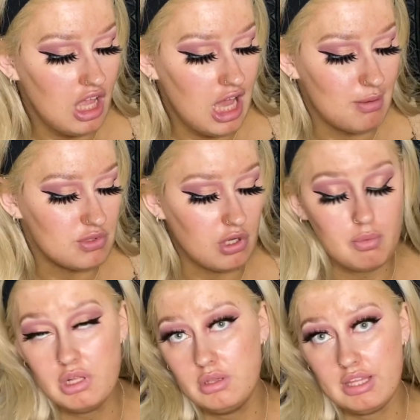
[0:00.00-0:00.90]
So I
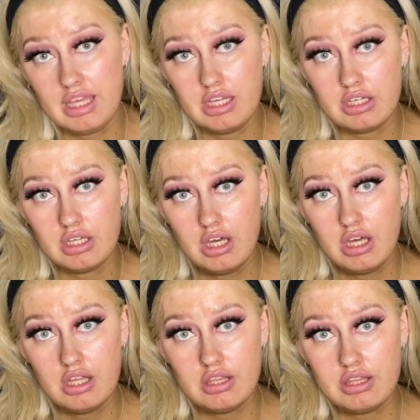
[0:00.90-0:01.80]
will link
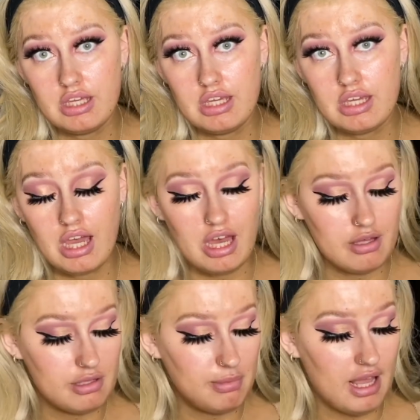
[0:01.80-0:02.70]
the
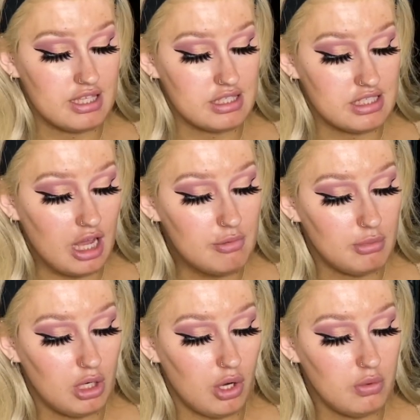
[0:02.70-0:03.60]
place down
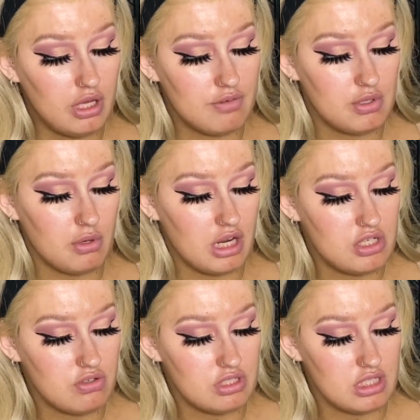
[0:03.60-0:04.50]
below if you are
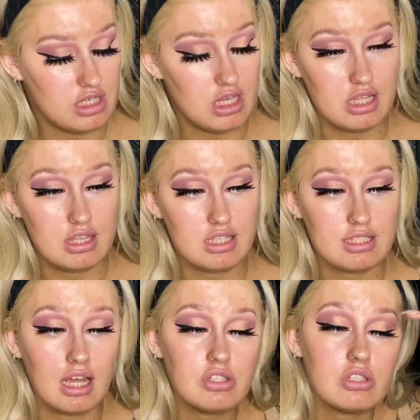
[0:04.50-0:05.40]
interested in these
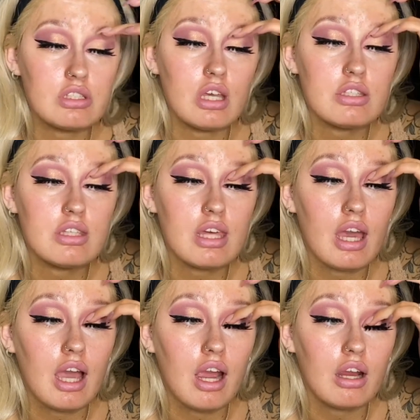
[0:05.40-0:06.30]
lashes, as they
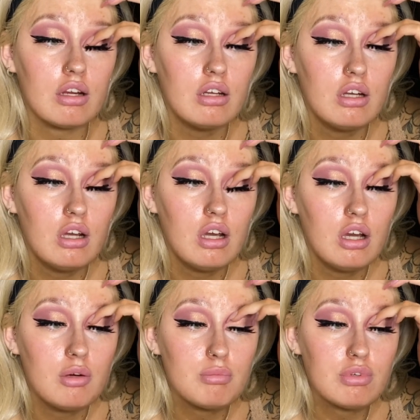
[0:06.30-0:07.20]
are
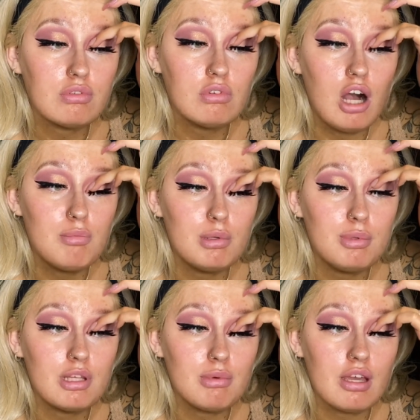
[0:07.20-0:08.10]

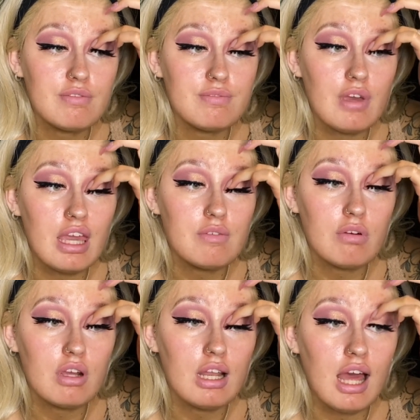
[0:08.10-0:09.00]
probably my
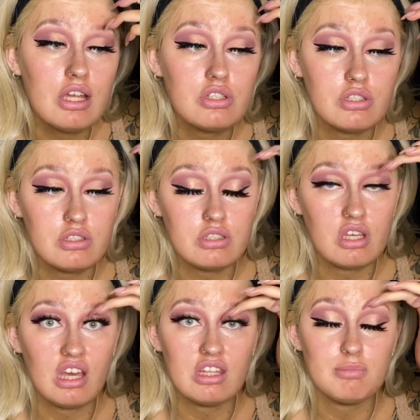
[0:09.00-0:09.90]
favourite lashes
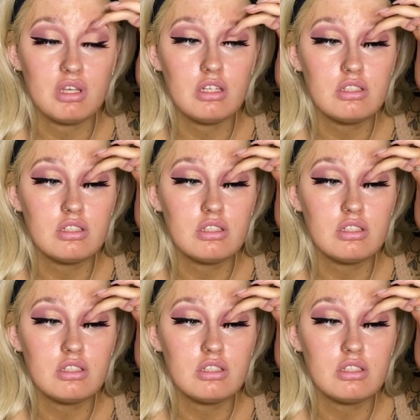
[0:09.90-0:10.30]
at the minute.